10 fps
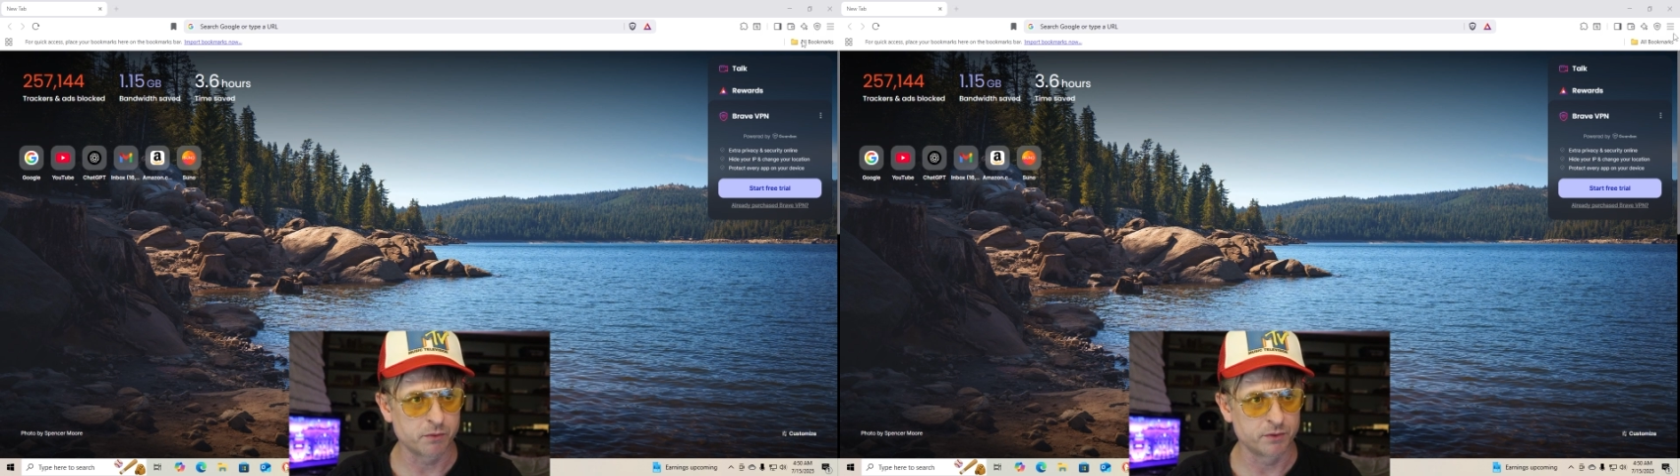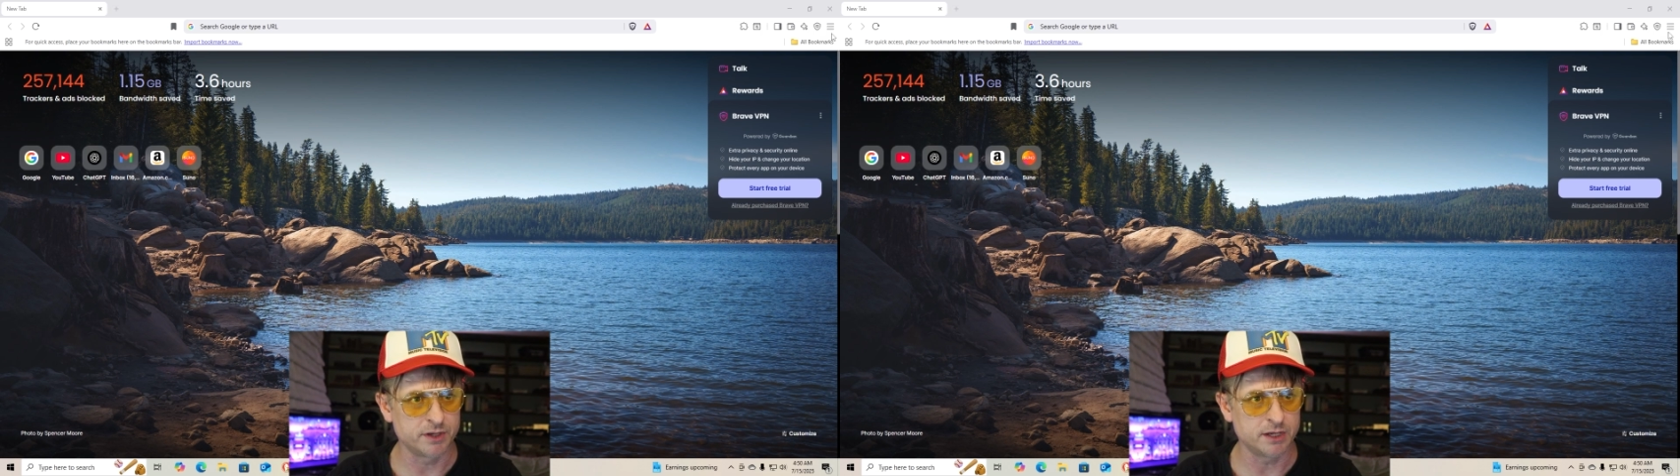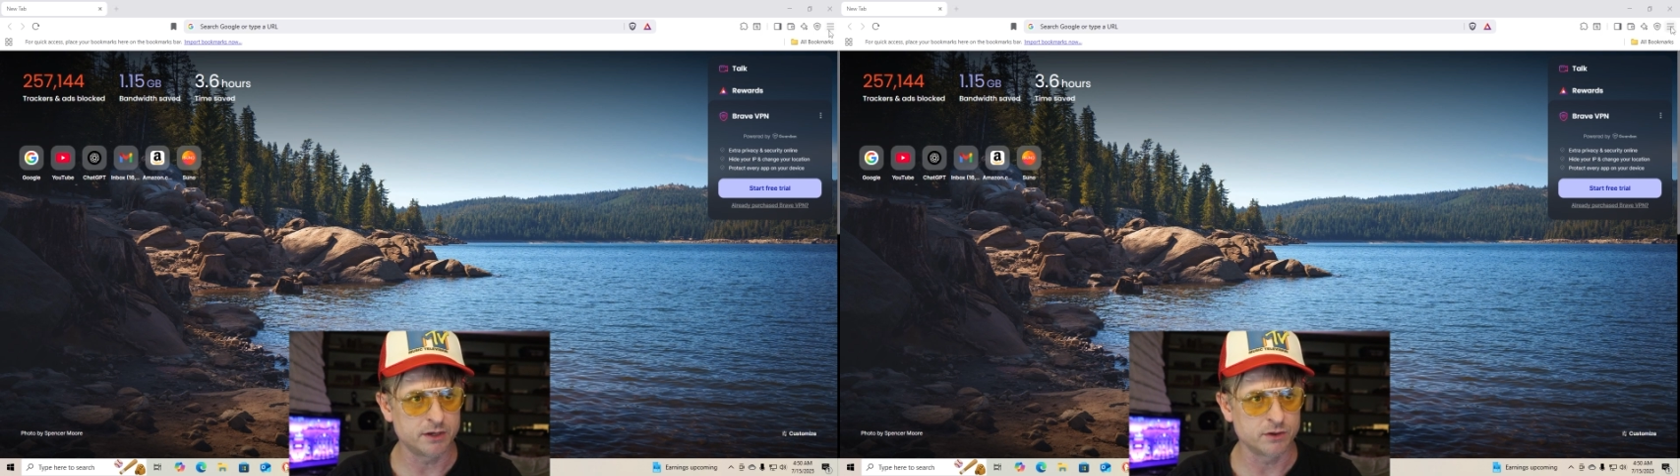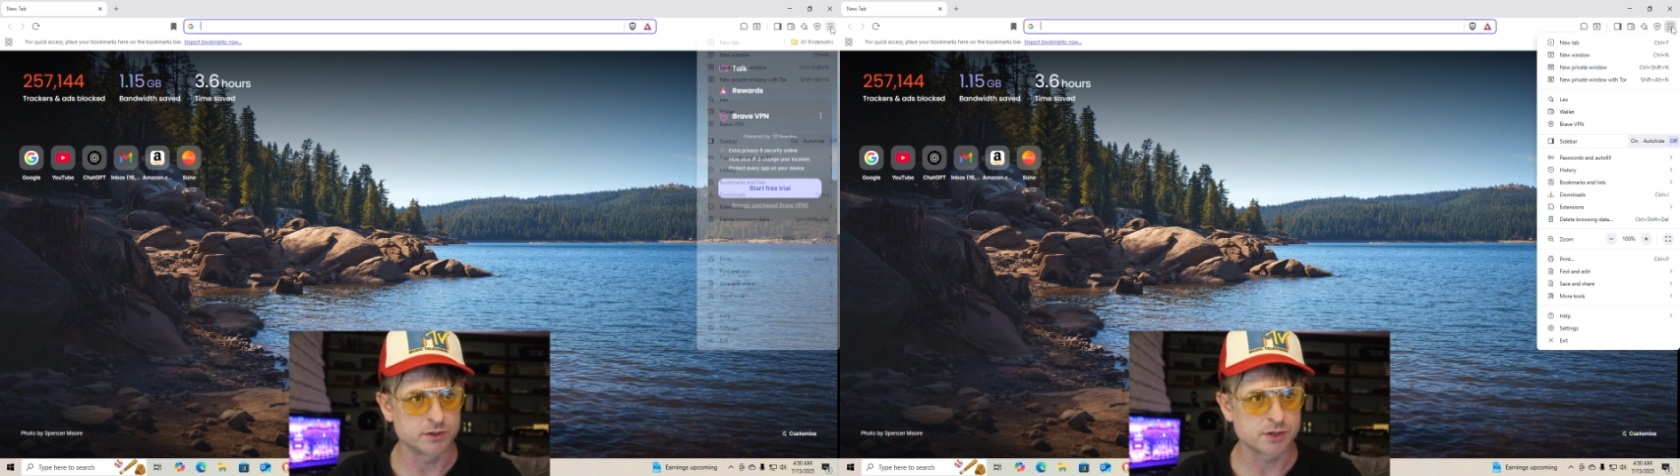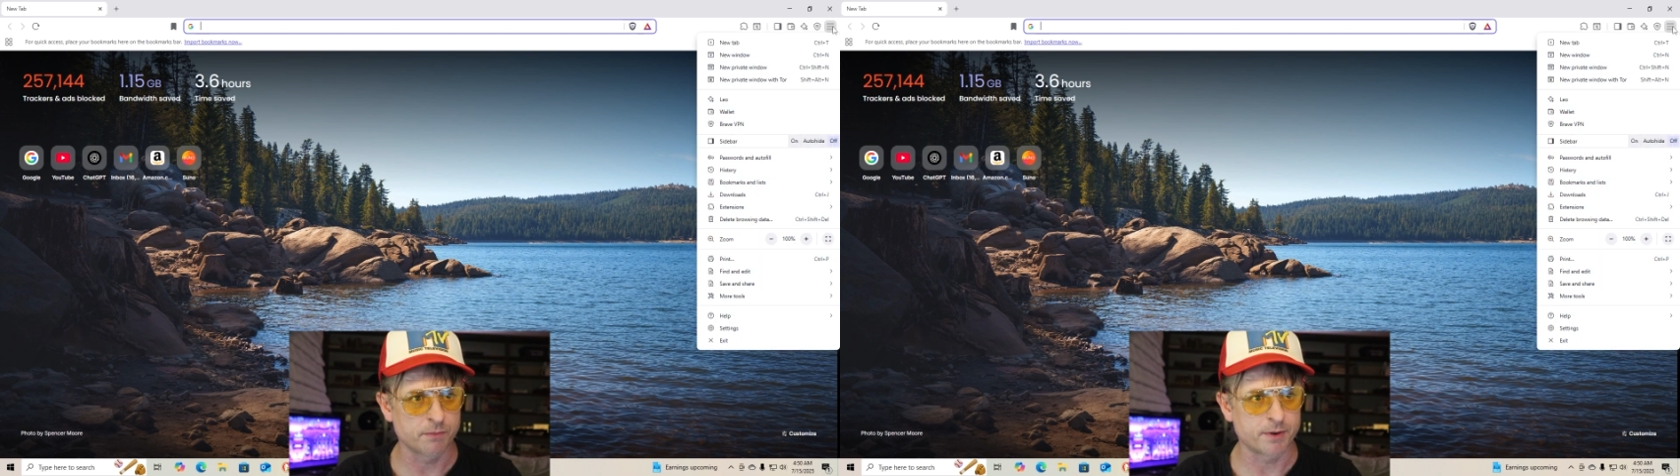need to do
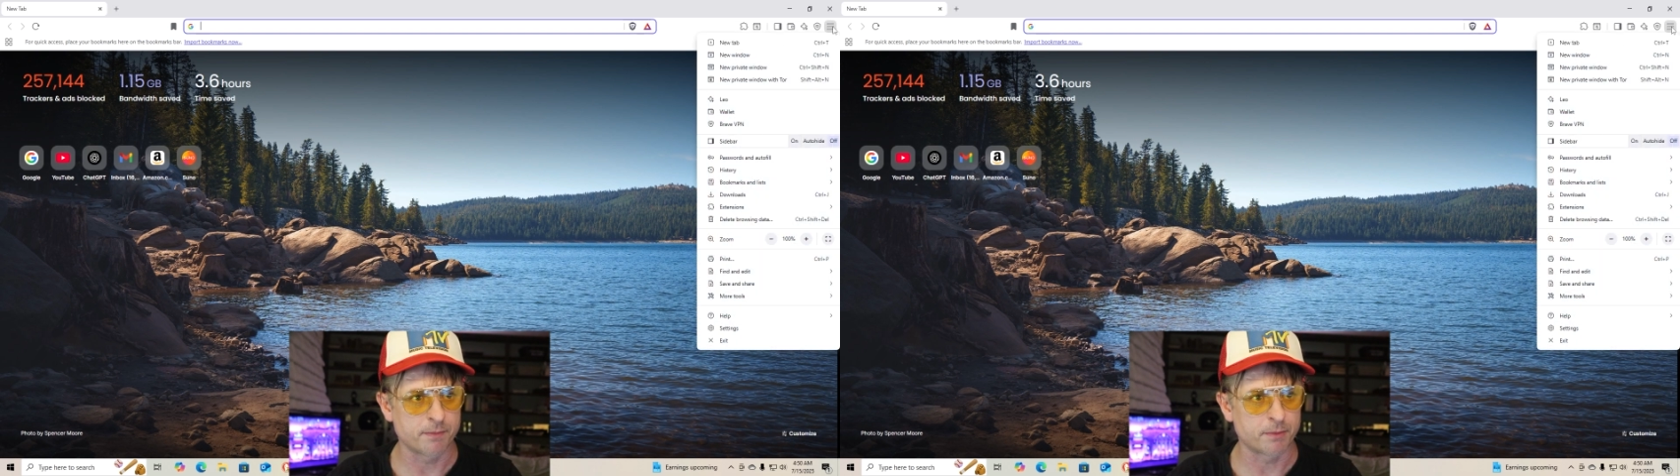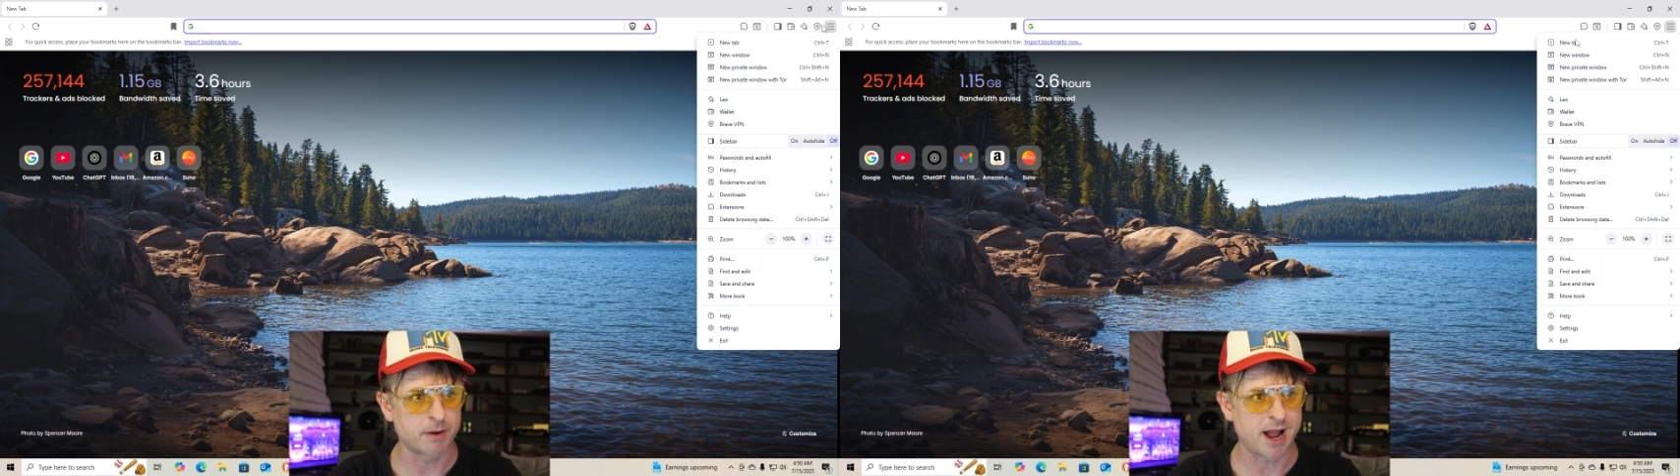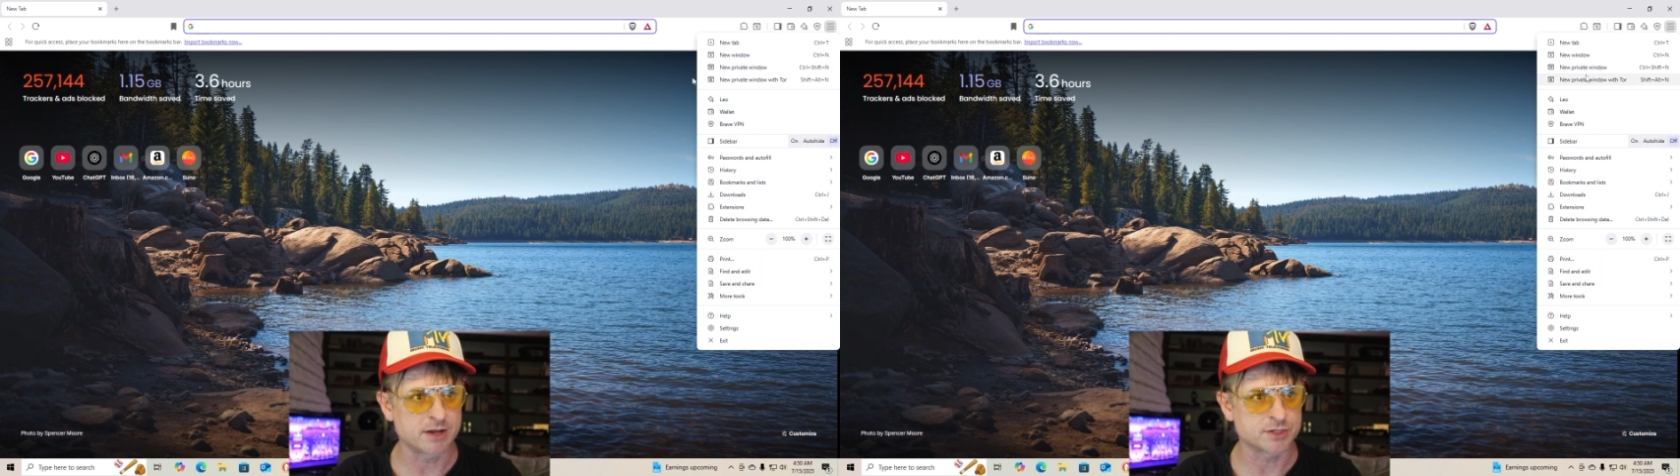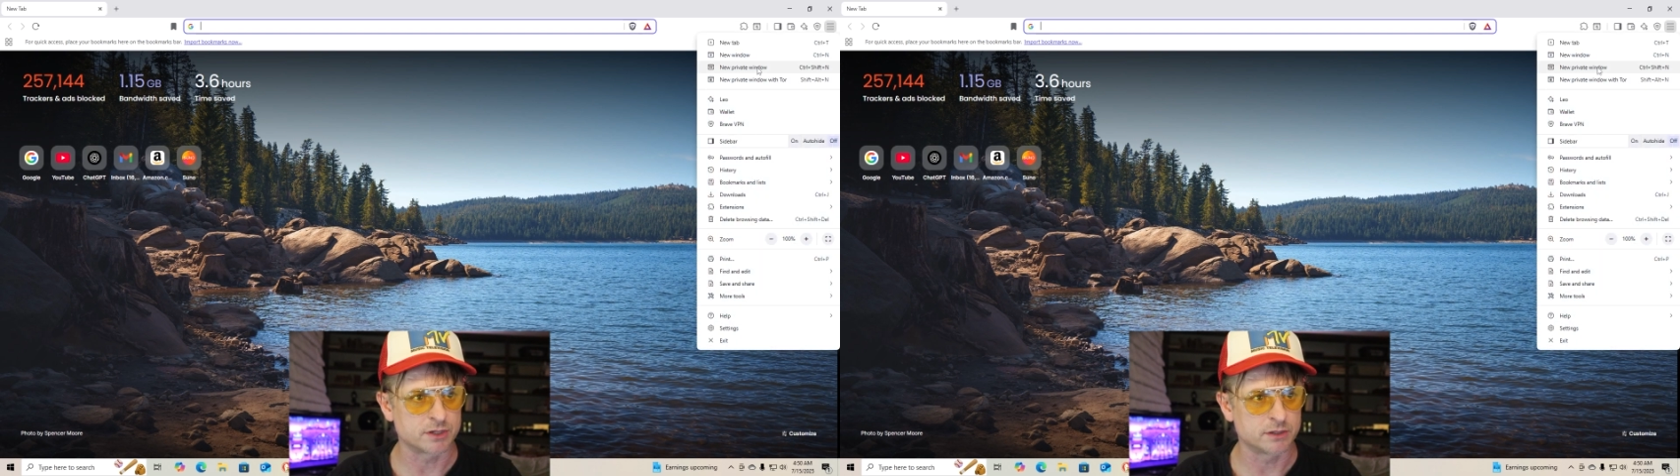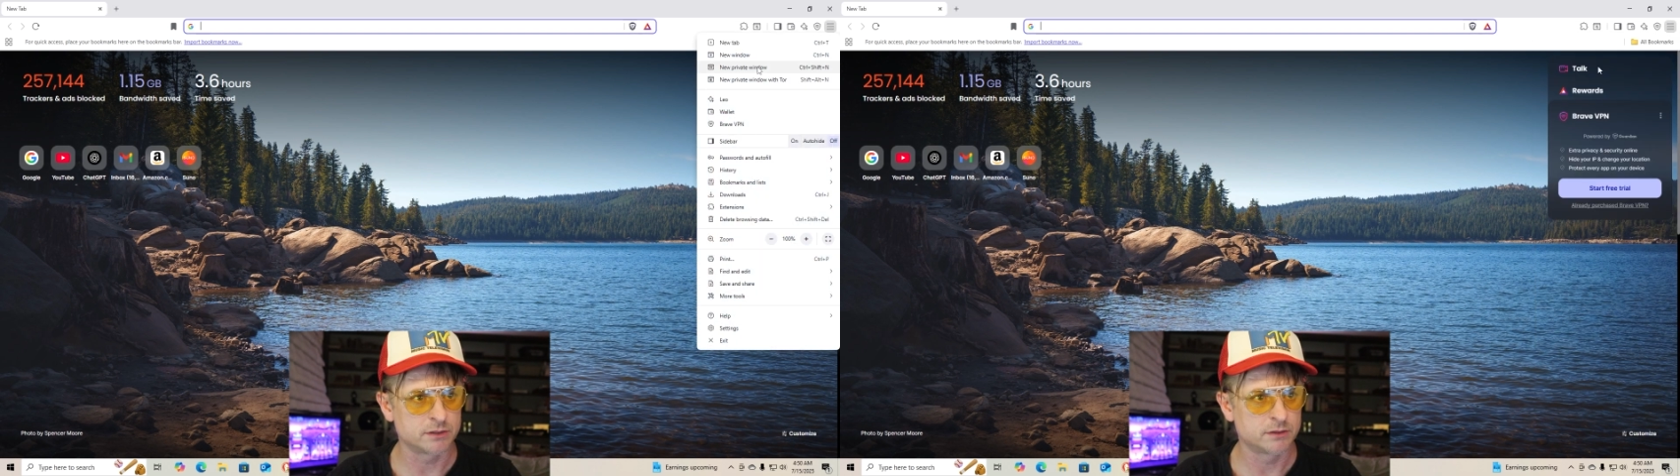is open up a browser.